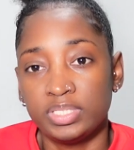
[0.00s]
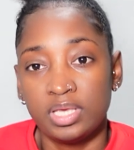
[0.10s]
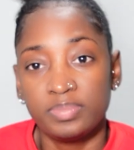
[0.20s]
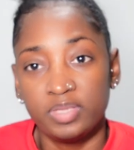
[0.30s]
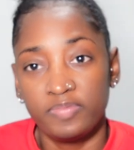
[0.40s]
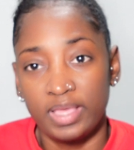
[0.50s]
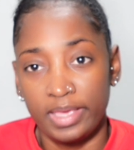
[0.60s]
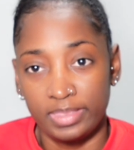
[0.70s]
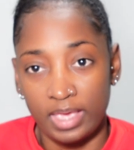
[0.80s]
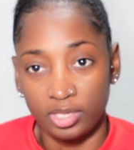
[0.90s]
terms of
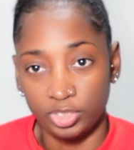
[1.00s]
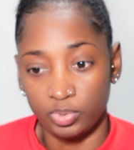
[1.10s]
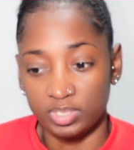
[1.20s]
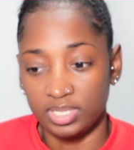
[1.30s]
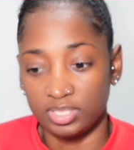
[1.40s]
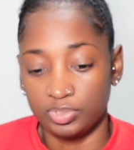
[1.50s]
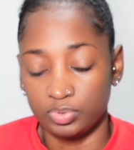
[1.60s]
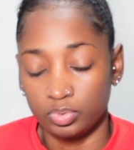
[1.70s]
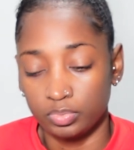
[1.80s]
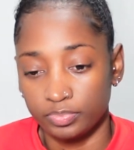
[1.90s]
like the actual
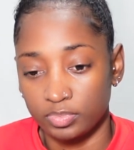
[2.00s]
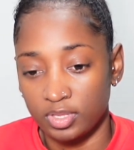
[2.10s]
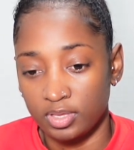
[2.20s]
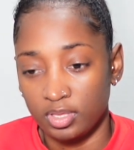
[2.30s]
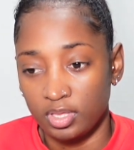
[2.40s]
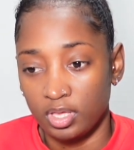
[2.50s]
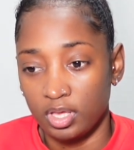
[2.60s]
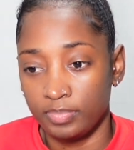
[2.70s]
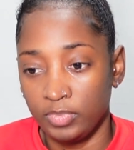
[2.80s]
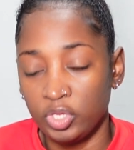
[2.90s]
tattoo,
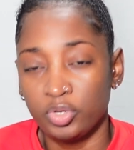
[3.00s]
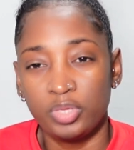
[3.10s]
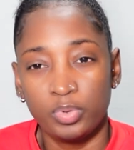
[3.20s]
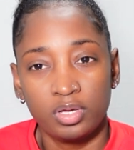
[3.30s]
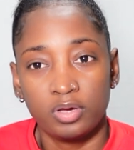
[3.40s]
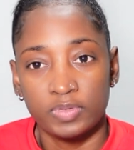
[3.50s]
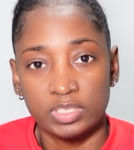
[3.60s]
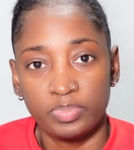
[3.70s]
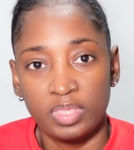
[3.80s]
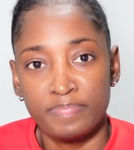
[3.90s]
you know, you want to go for
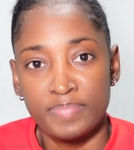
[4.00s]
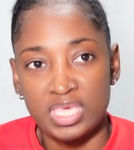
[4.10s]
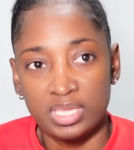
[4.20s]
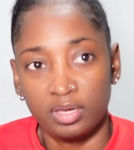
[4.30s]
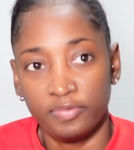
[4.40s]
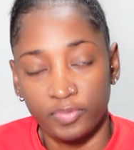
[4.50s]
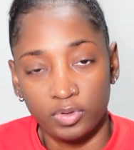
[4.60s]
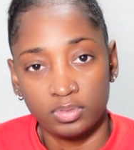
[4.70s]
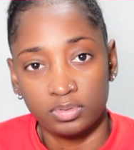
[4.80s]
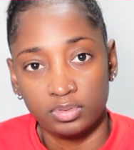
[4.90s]
something
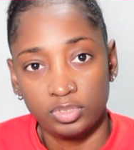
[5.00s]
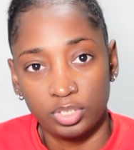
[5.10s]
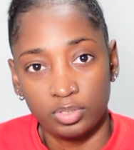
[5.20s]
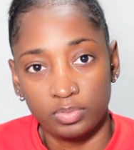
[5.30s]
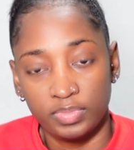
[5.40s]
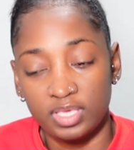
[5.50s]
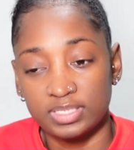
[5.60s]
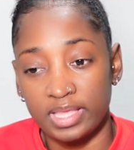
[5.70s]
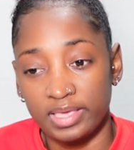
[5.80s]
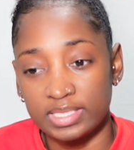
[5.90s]
meaningful, you know, because
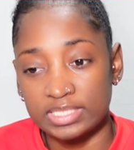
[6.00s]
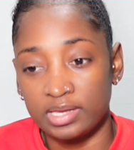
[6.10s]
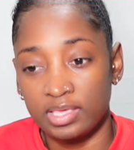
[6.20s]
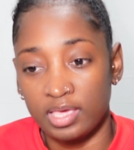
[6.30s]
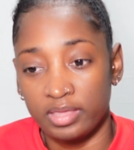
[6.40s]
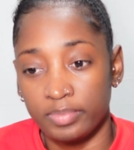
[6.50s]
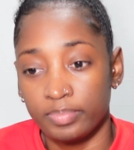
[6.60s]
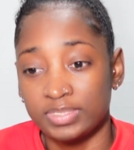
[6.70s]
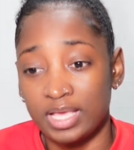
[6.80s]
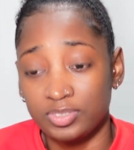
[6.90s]
like I said again,
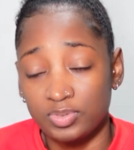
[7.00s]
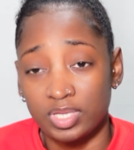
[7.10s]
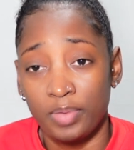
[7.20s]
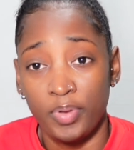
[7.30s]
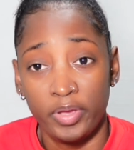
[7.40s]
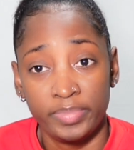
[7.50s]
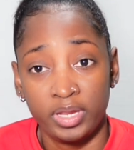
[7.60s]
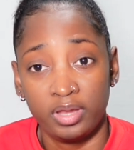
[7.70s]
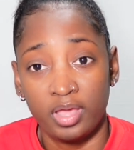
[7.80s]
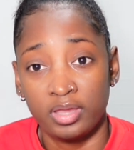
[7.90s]
tattoos are
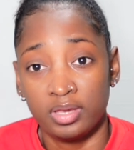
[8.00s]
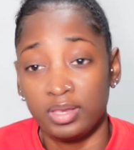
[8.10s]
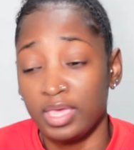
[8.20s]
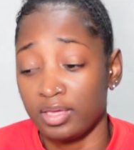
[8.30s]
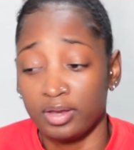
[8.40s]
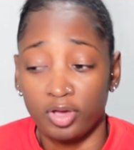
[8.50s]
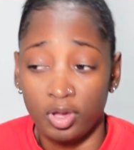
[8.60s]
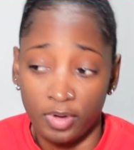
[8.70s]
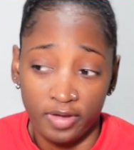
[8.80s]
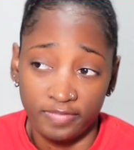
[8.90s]
permanent and they cannot
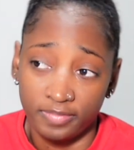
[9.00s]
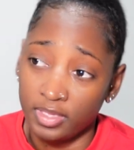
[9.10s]
come off.